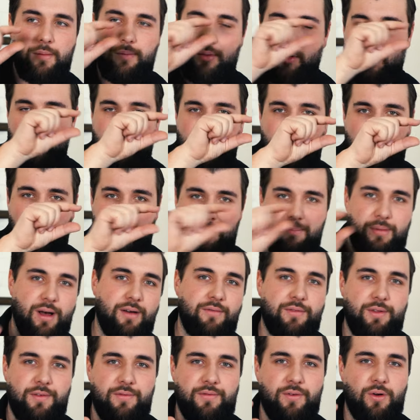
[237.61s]
the portion
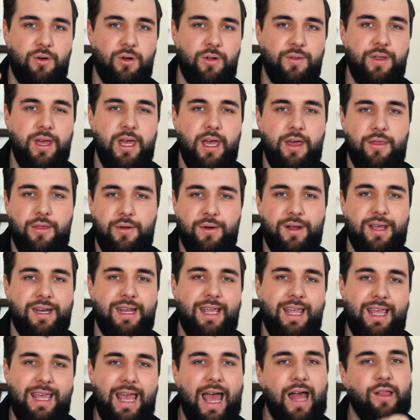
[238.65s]
above the fold, they're
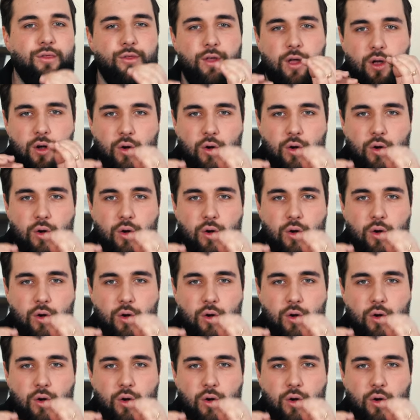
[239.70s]
gonna get the